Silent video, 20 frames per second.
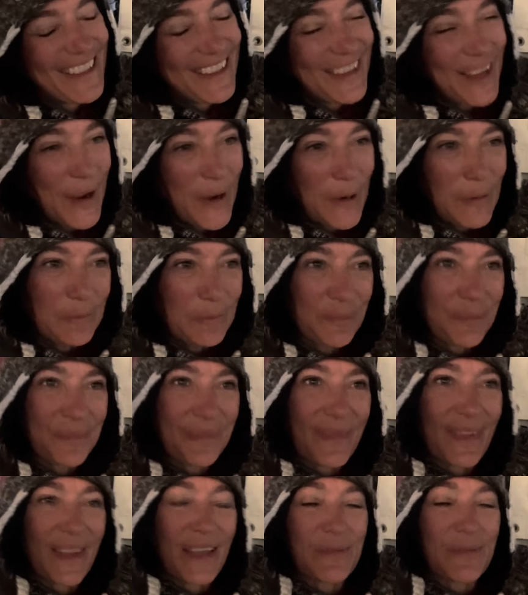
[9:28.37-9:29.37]
so
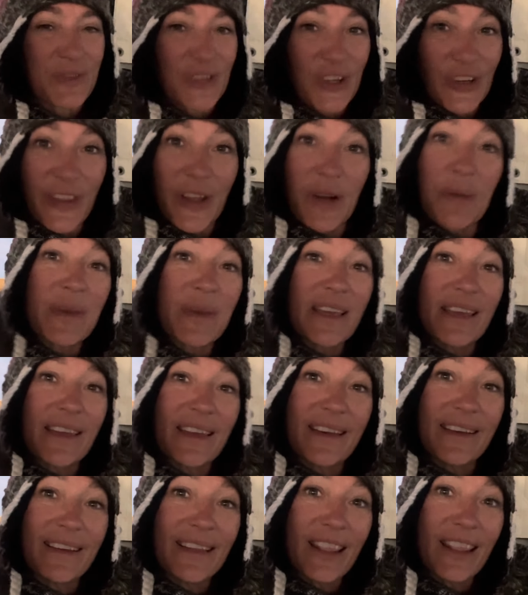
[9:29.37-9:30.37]
I'm sure there'll
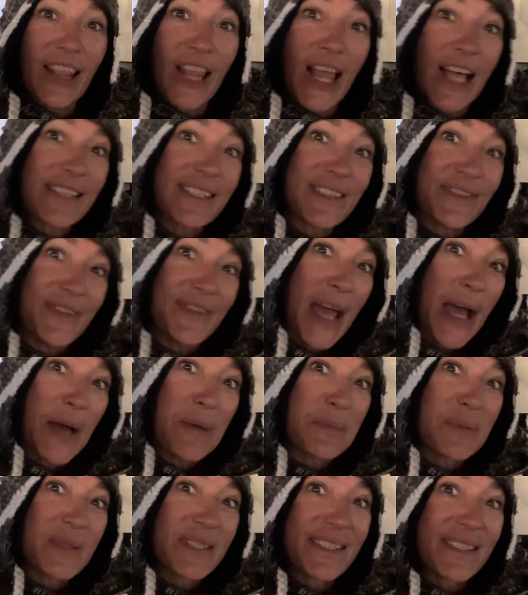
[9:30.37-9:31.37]
be lots of
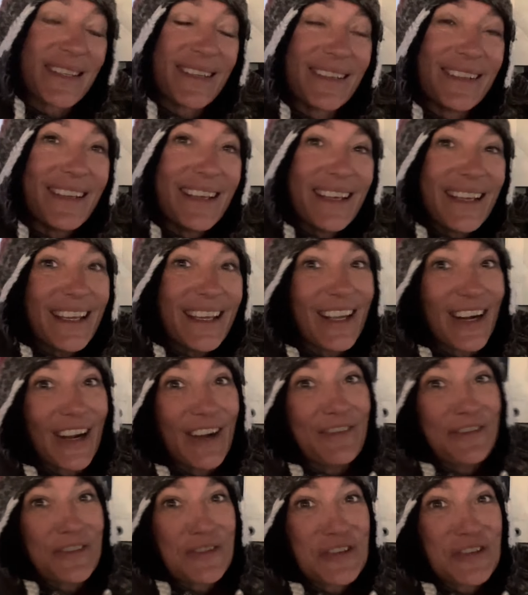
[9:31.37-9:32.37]
naps in our
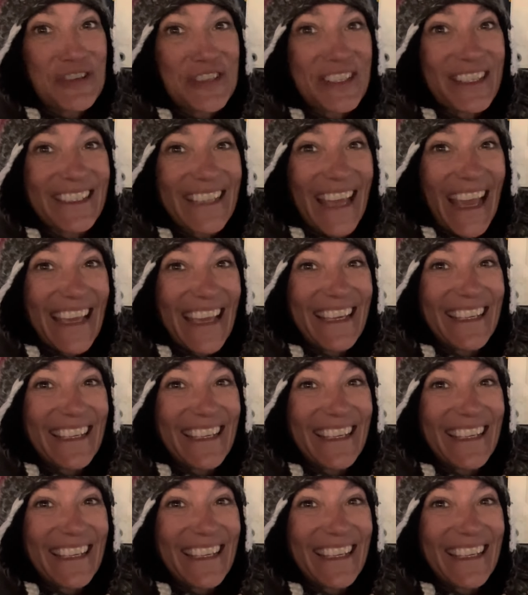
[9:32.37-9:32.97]
future today.